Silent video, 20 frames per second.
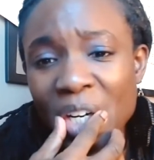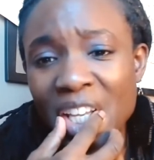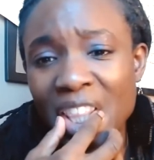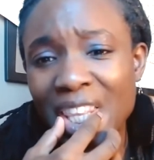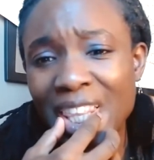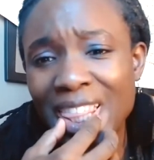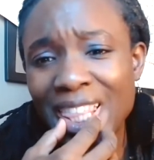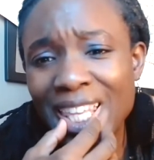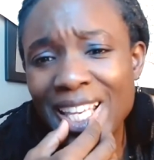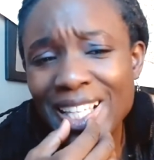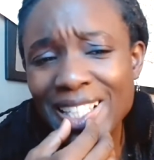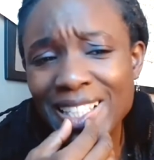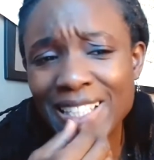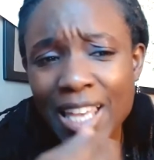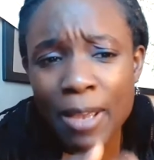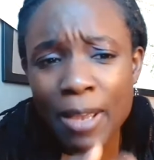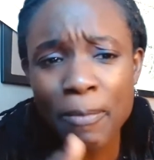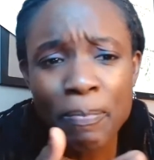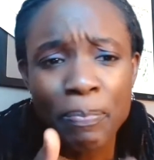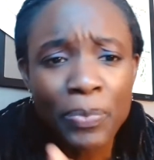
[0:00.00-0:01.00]
And the things
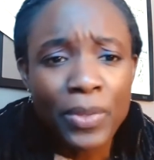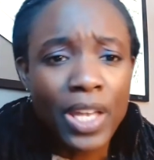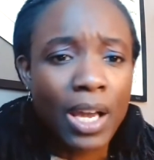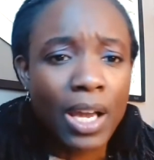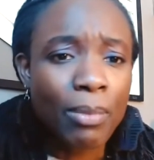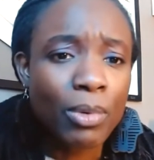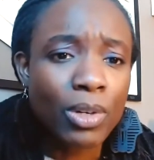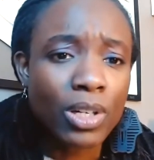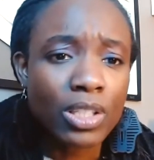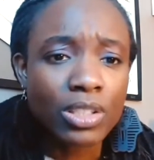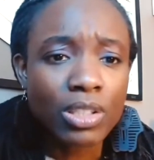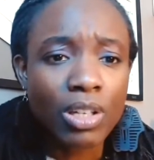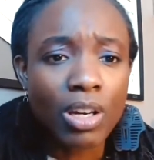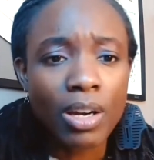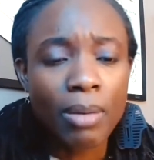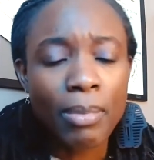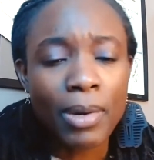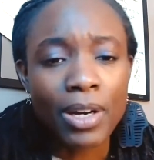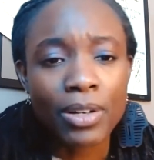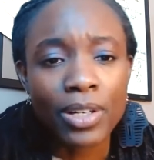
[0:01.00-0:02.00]
that I'm going to talk
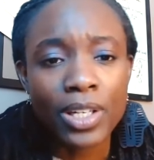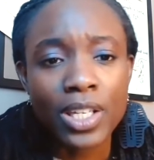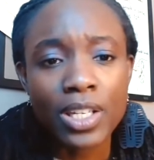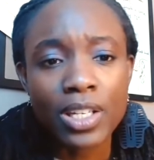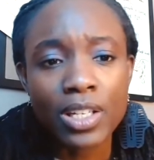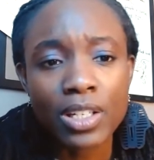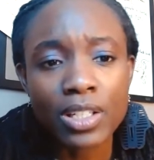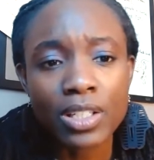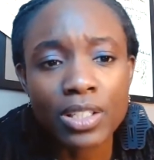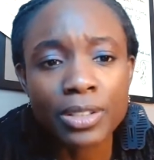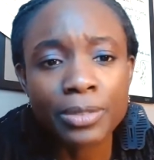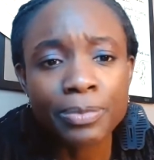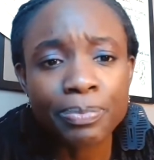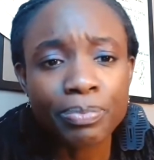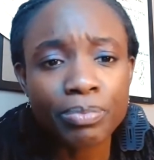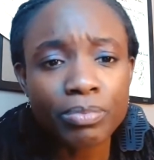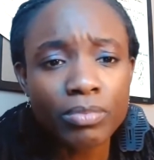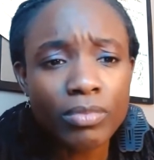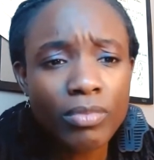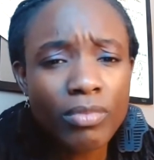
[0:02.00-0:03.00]
about here,
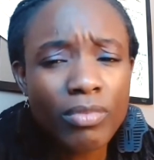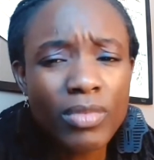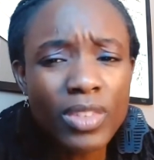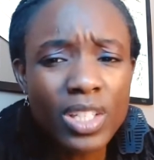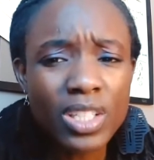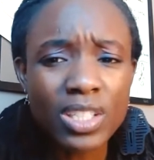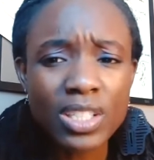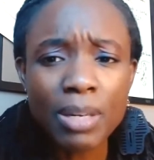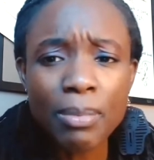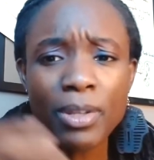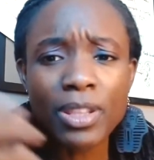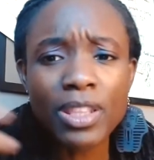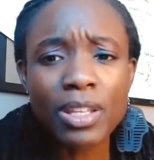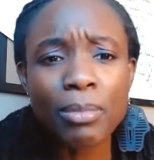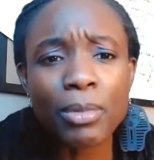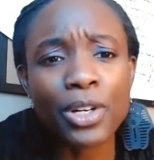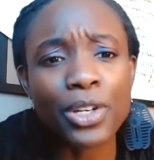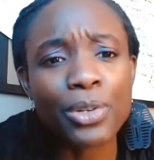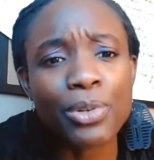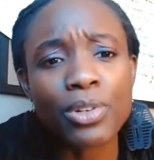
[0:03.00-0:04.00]
some of them
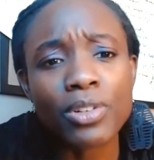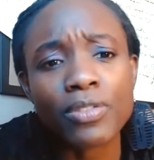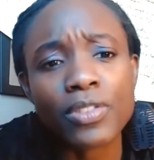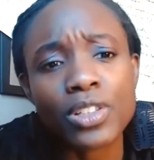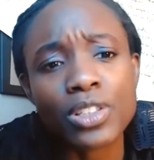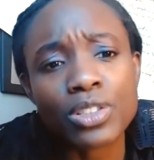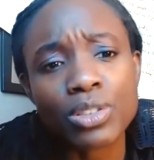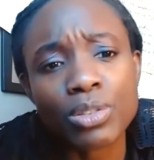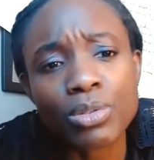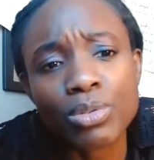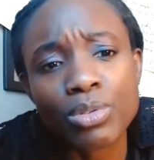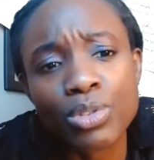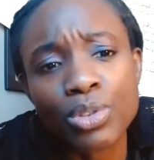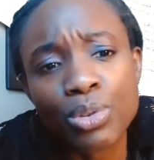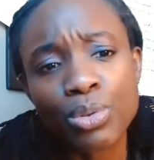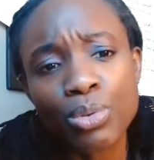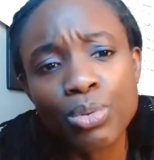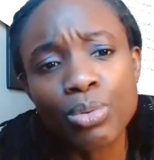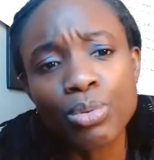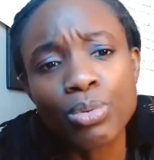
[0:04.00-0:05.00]
are universal
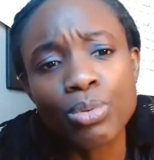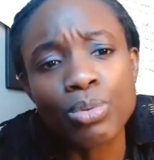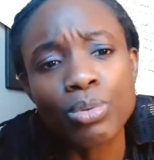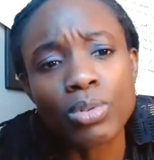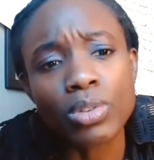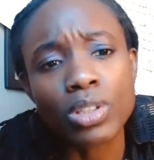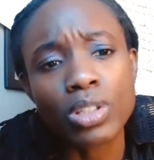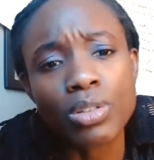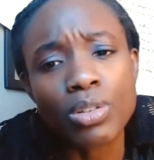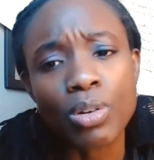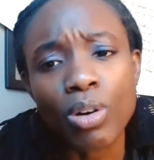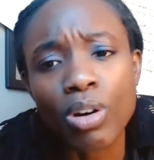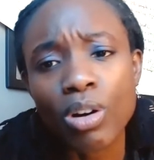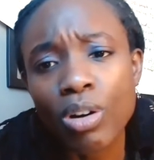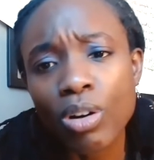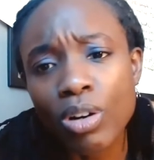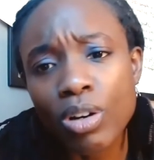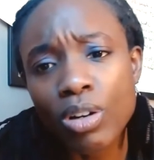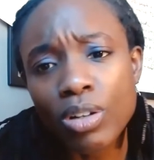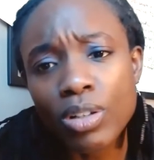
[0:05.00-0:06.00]
to
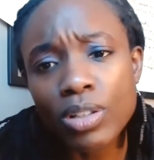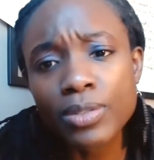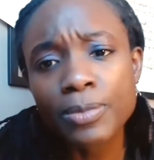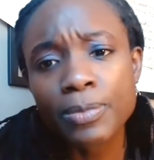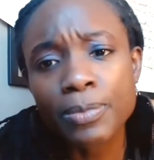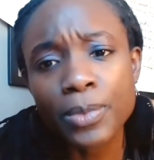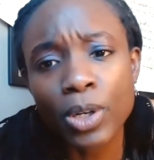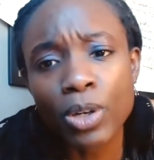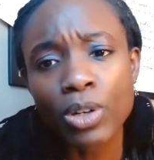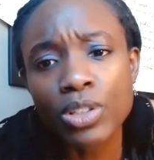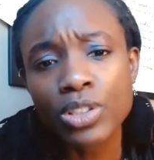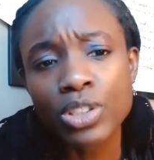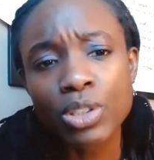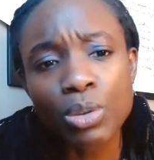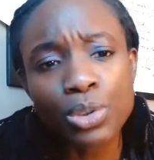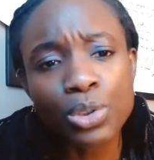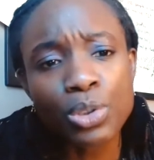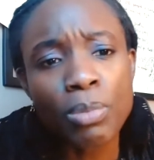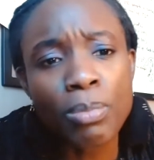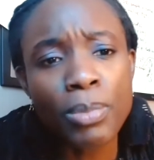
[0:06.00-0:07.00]
all
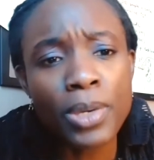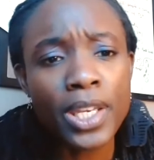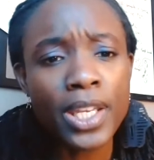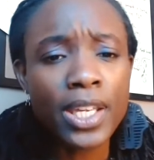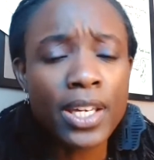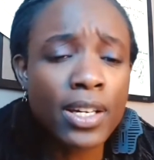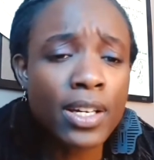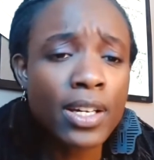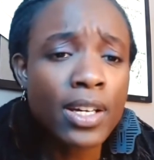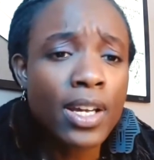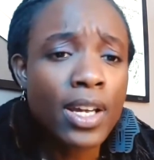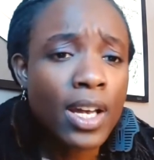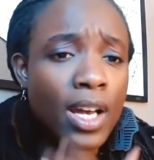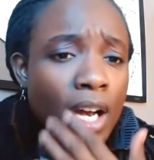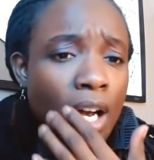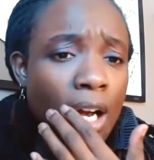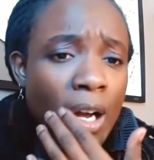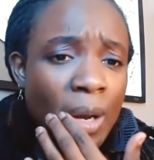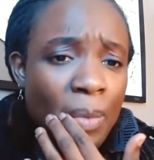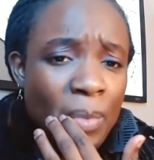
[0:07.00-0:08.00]
social media,
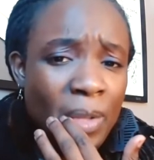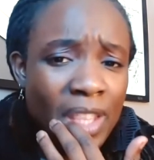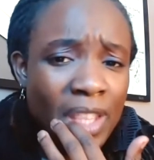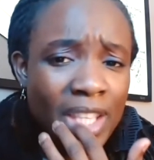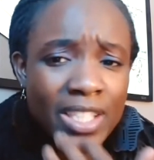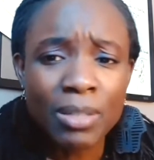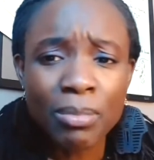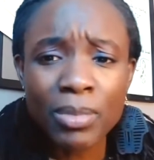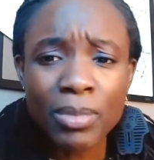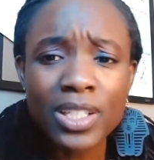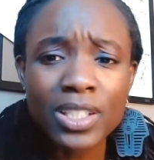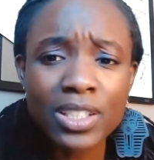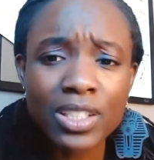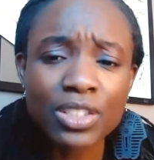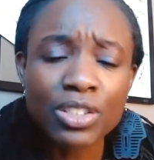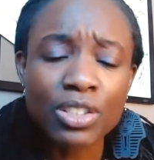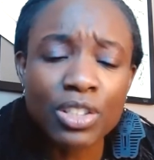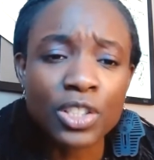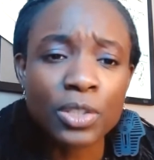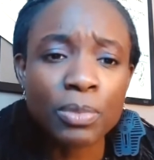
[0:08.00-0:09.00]
and then some of these
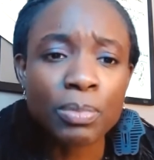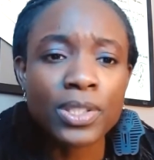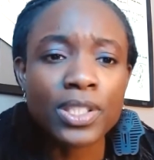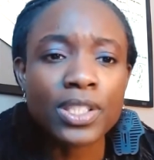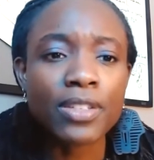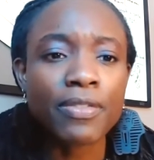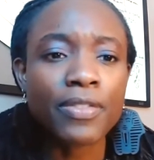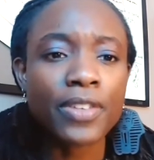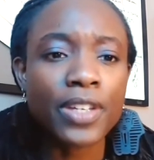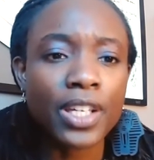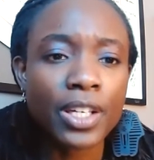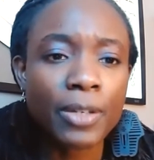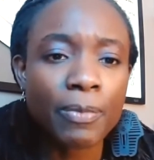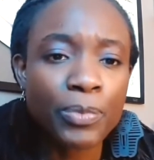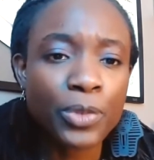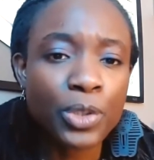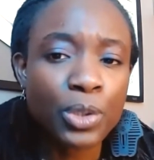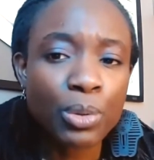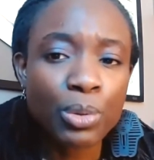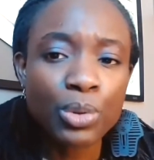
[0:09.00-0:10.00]
things are specific
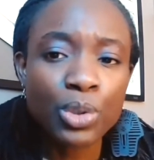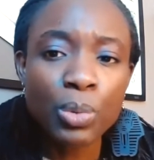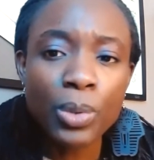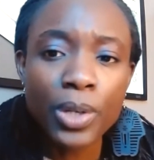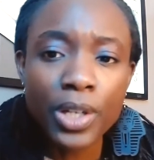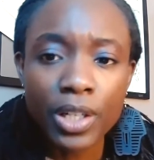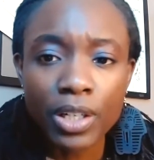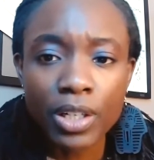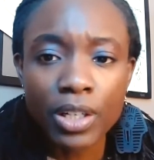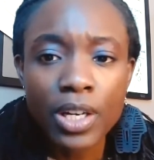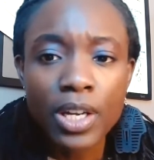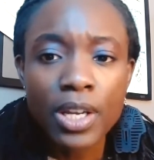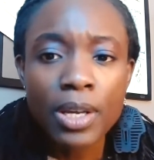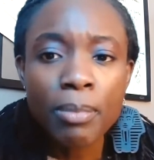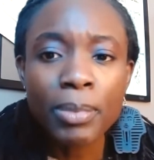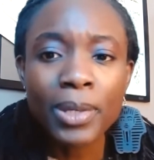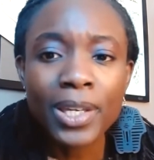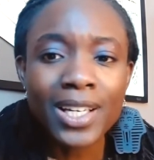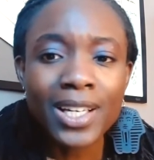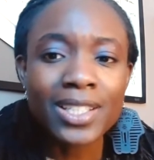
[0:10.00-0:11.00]
to Twitter
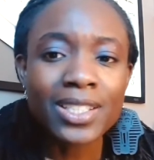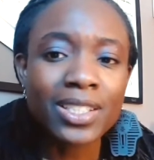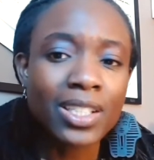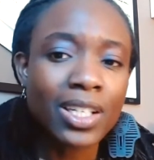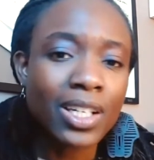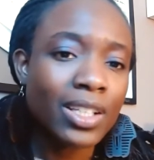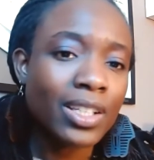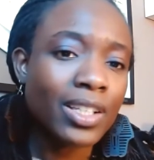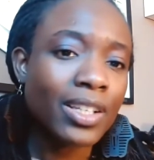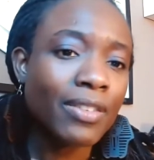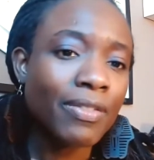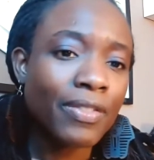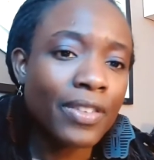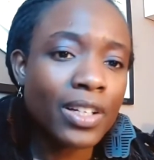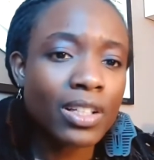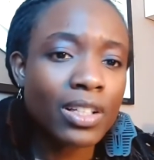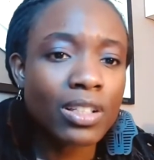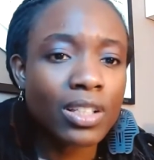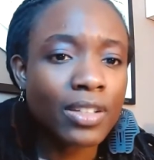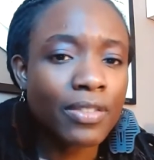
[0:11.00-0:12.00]
because
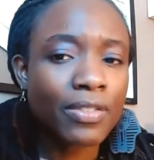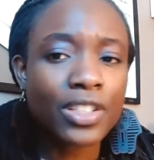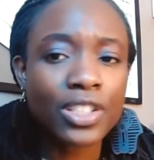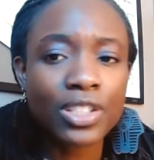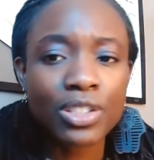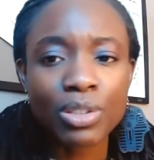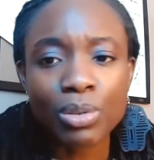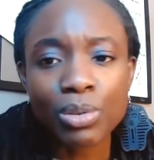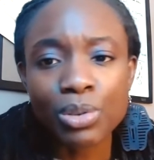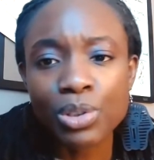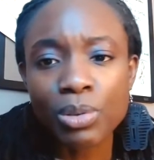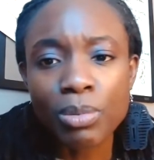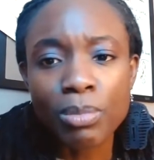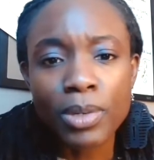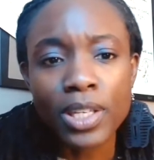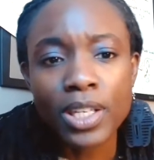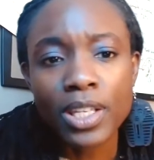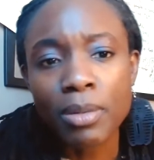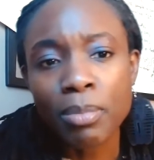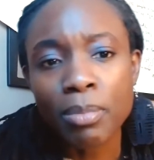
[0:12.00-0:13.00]
different social
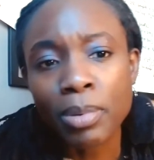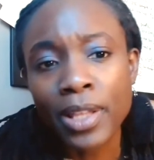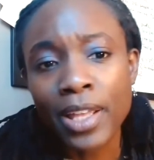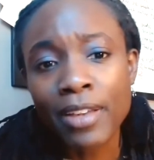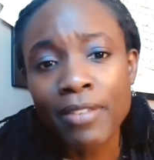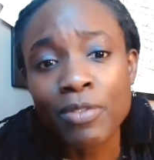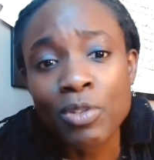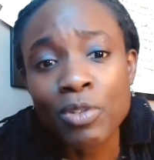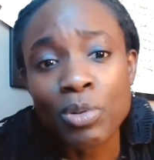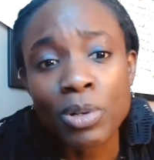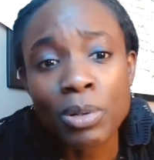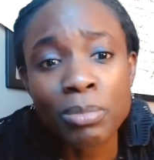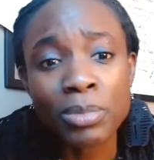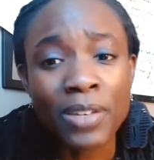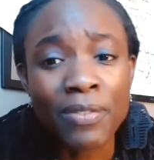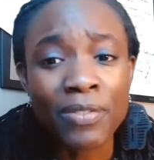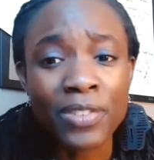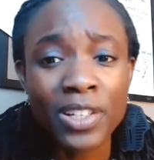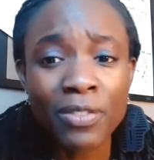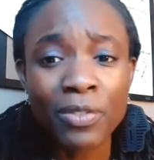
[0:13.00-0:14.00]
media platforms
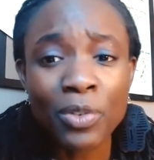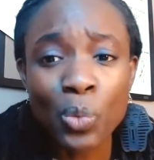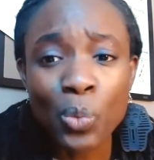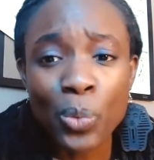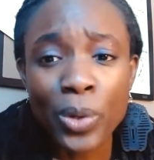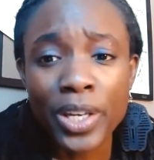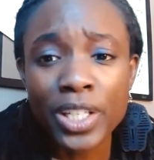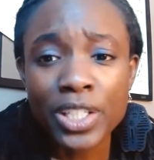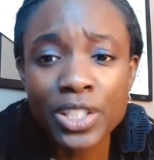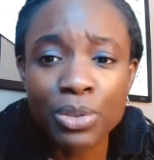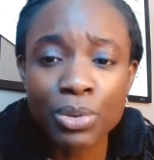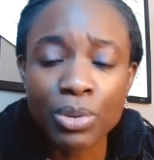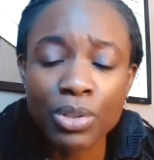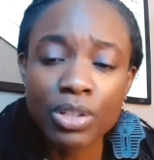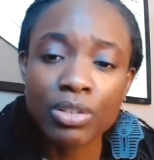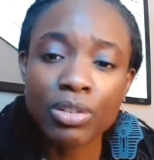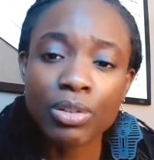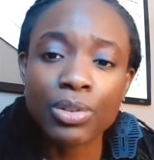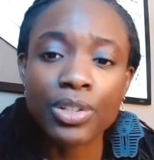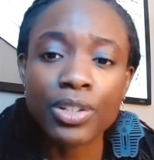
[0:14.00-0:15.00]
have different ways you
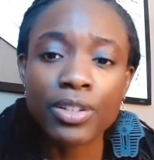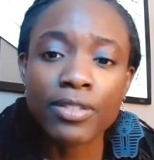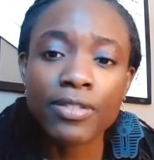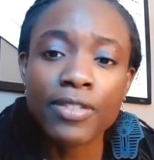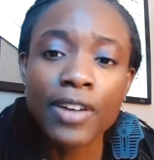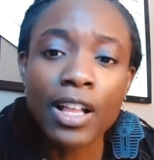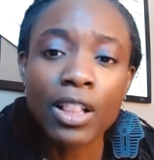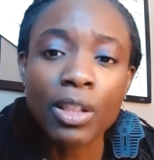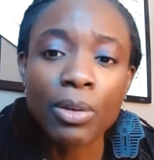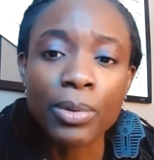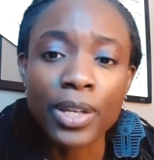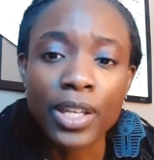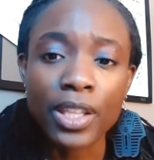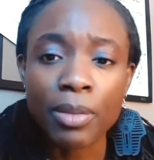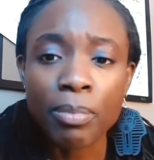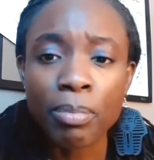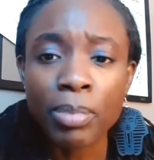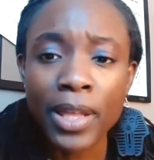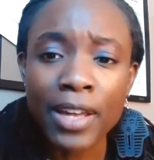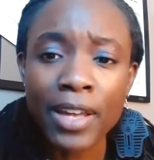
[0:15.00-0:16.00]
can grow your following, and
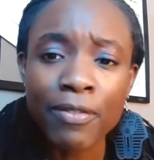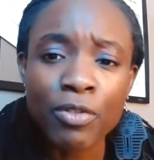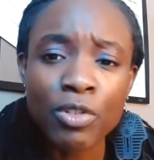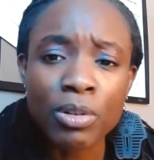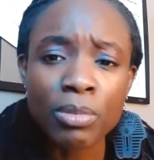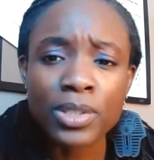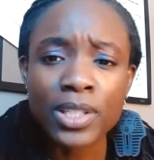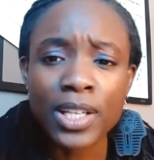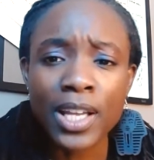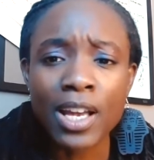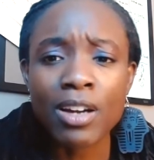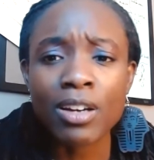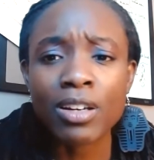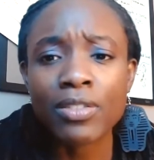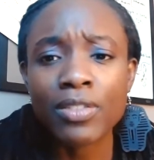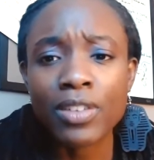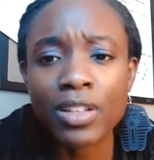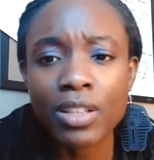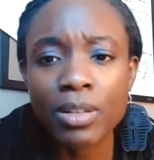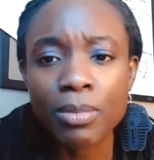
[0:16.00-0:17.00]
the platforms and
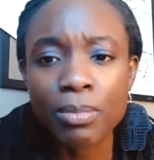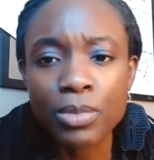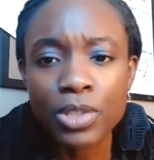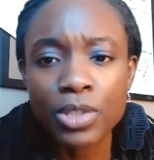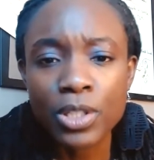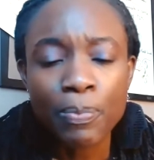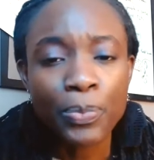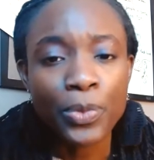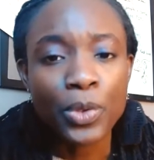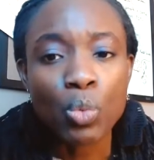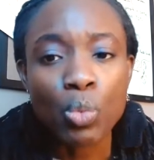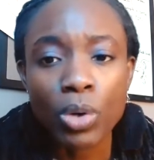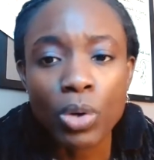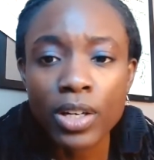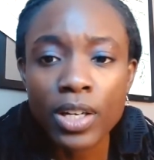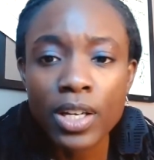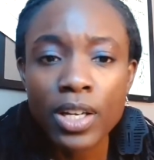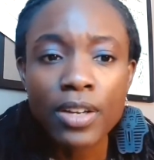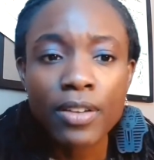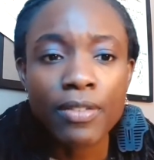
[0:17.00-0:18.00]
algorithms
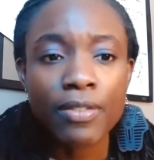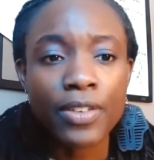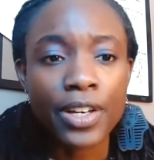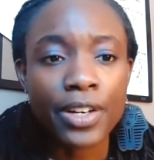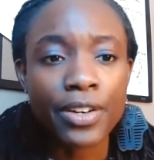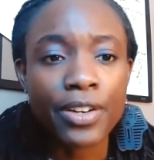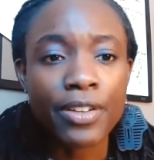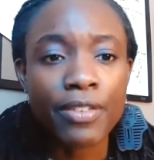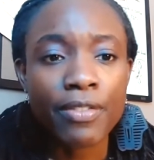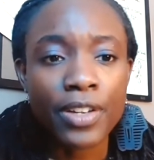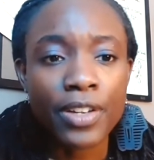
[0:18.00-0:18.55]
work very